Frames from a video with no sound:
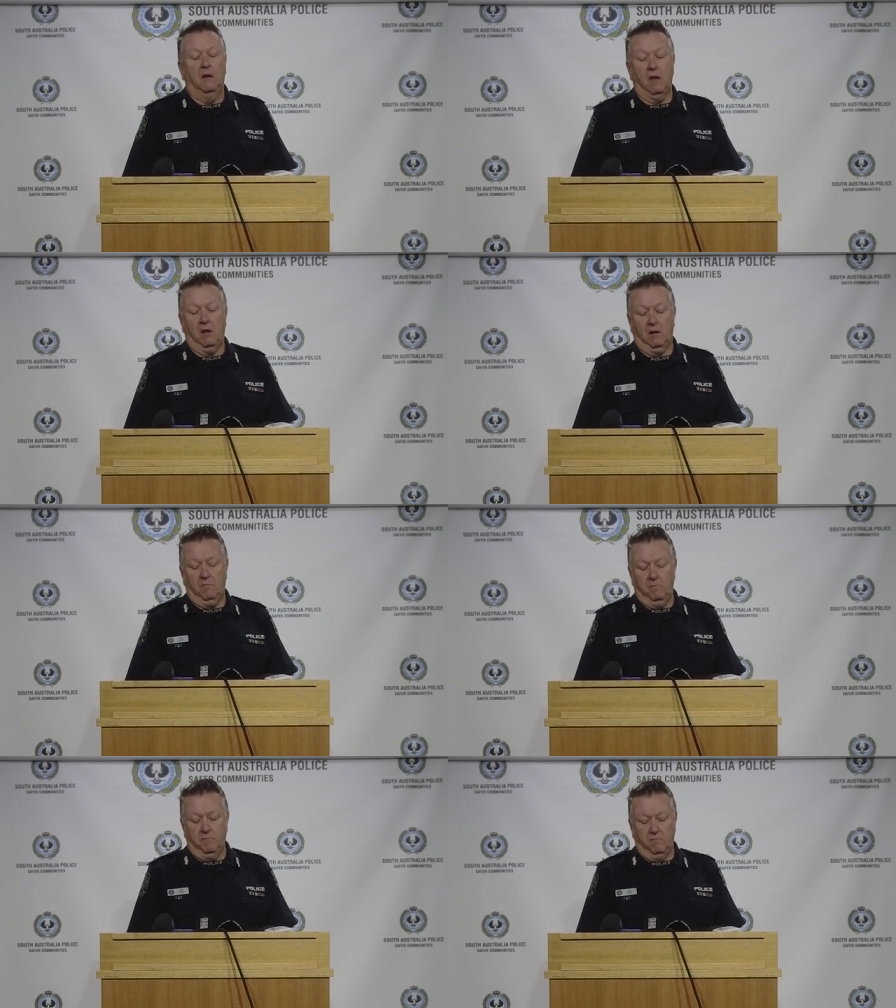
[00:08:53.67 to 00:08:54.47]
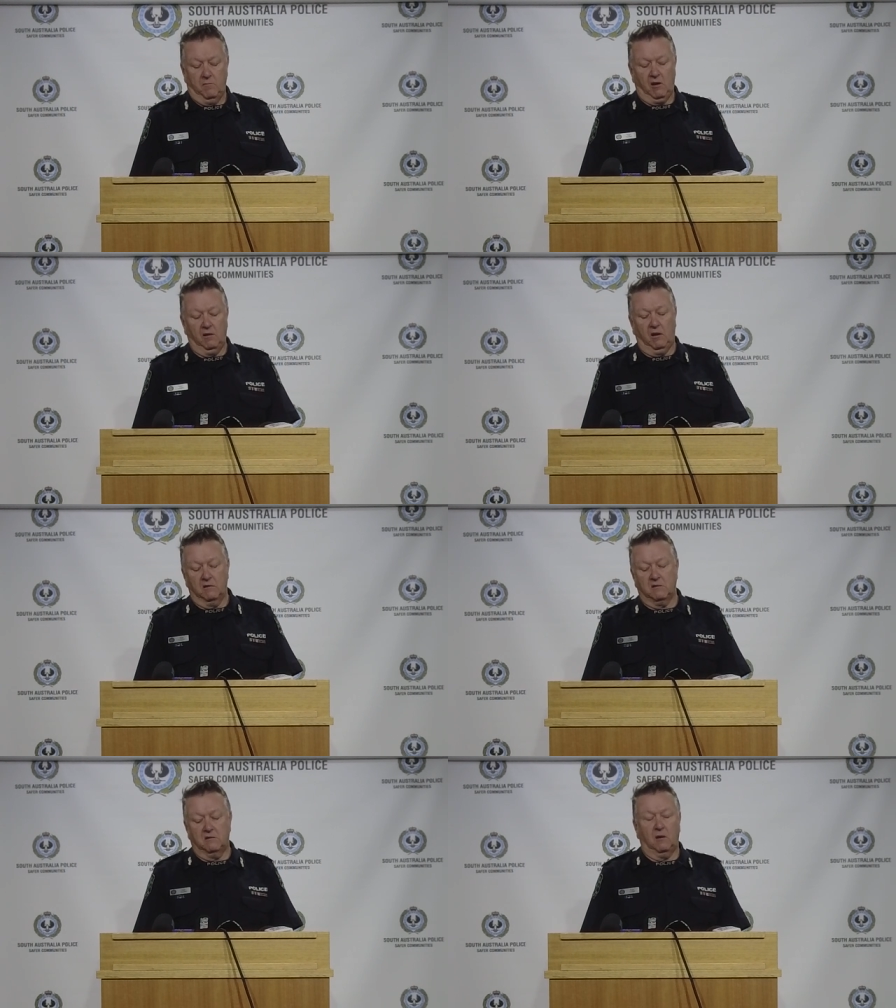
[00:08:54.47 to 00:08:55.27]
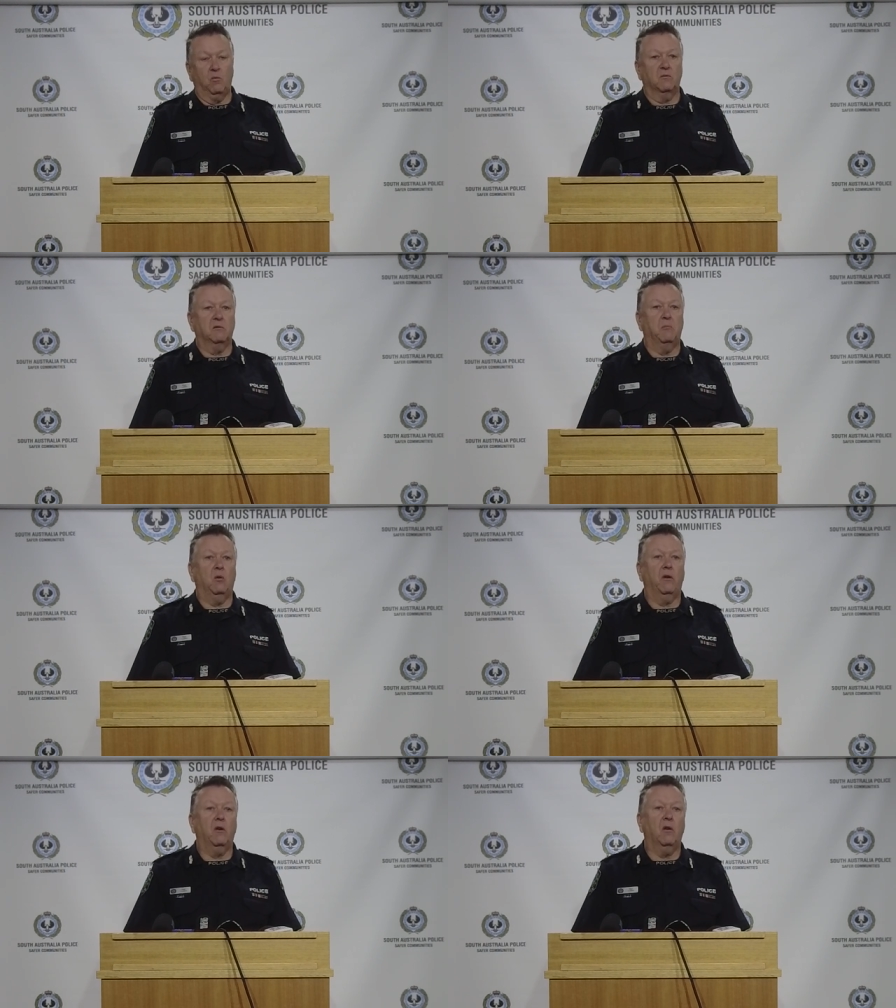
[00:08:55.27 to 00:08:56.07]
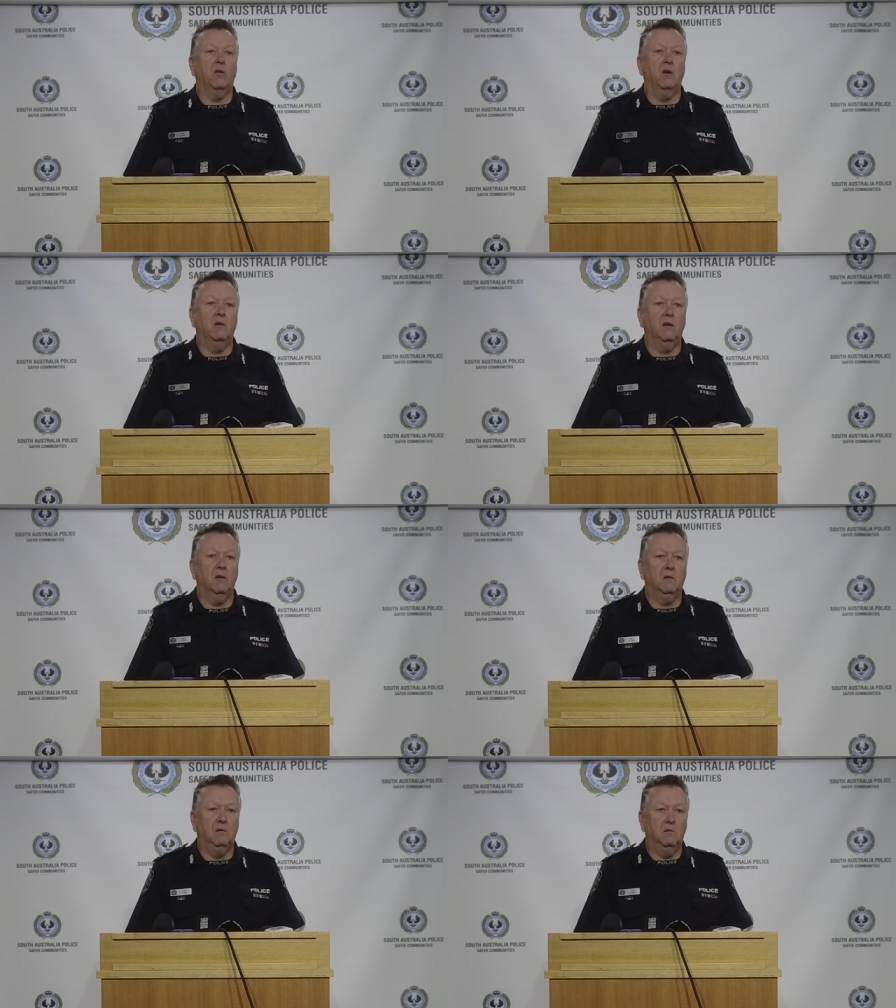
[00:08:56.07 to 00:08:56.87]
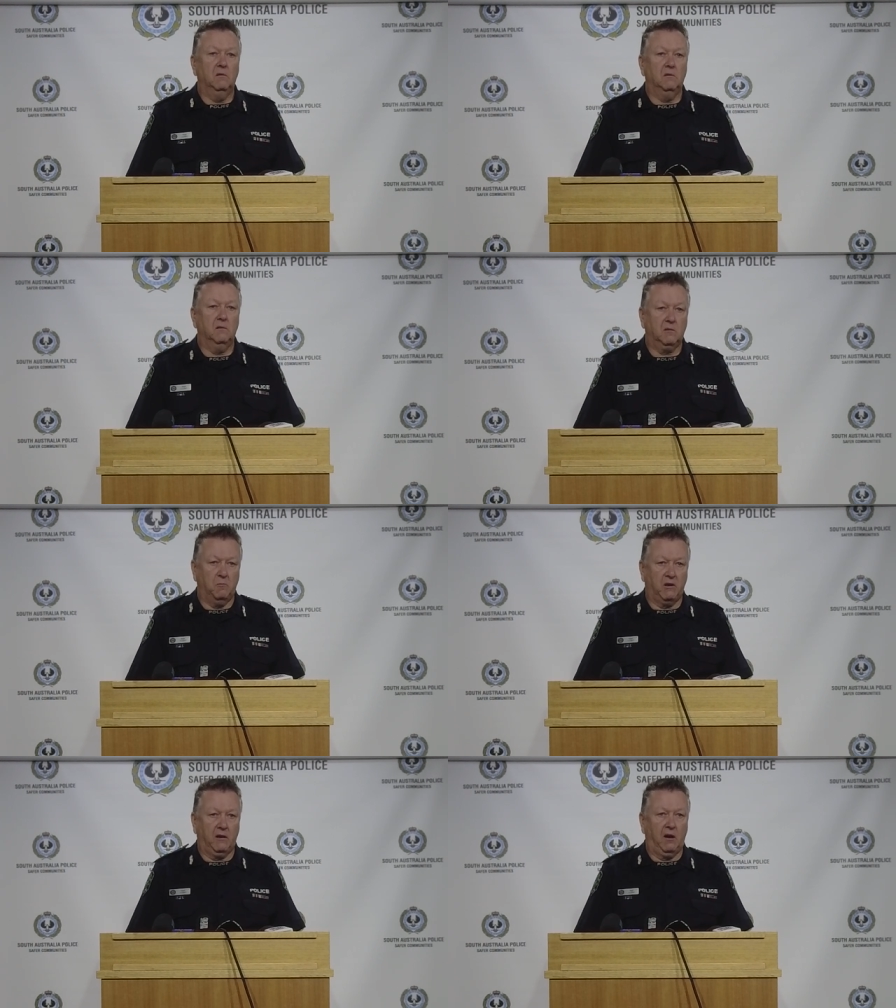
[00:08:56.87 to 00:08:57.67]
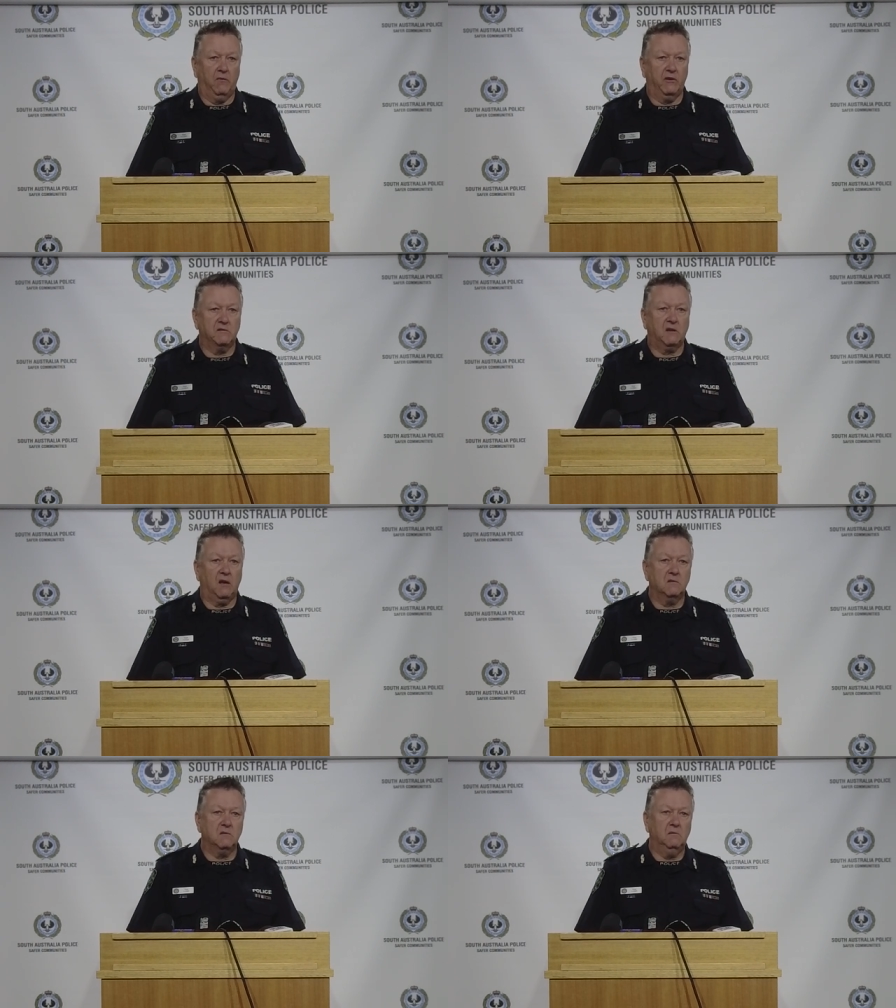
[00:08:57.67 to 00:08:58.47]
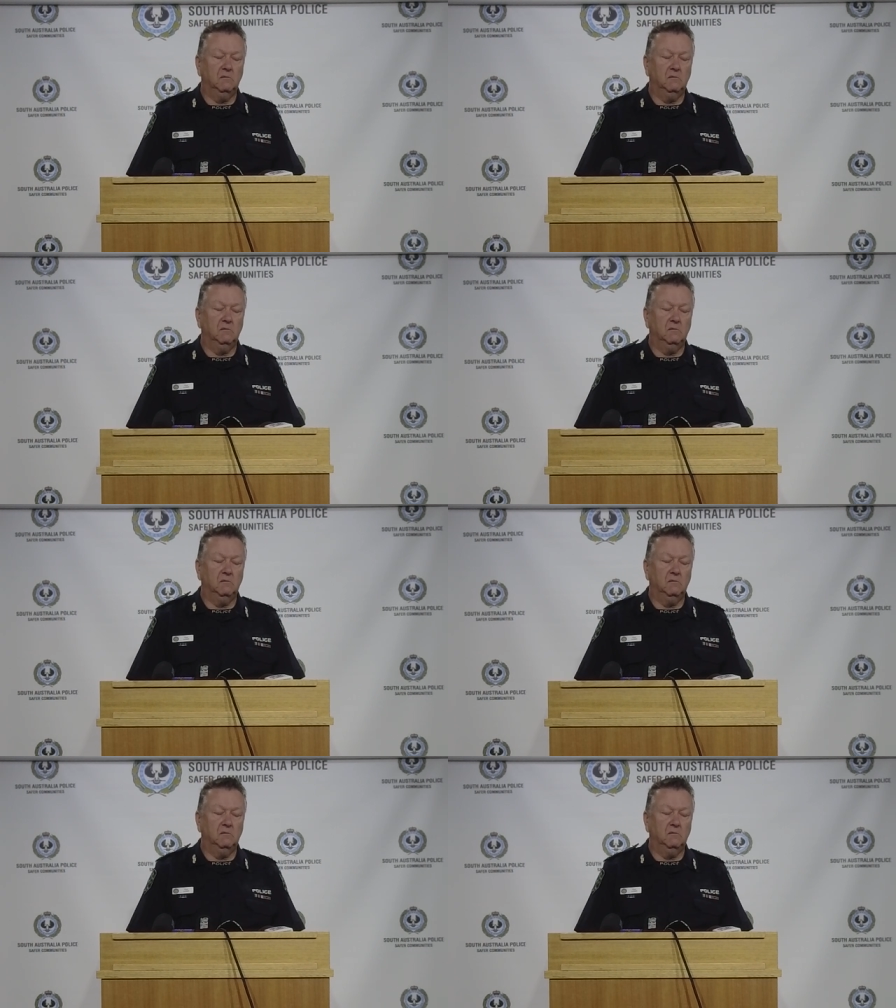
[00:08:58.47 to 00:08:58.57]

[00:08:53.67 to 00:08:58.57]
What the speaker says: And then, as I said, we'll support her and complete our investigation.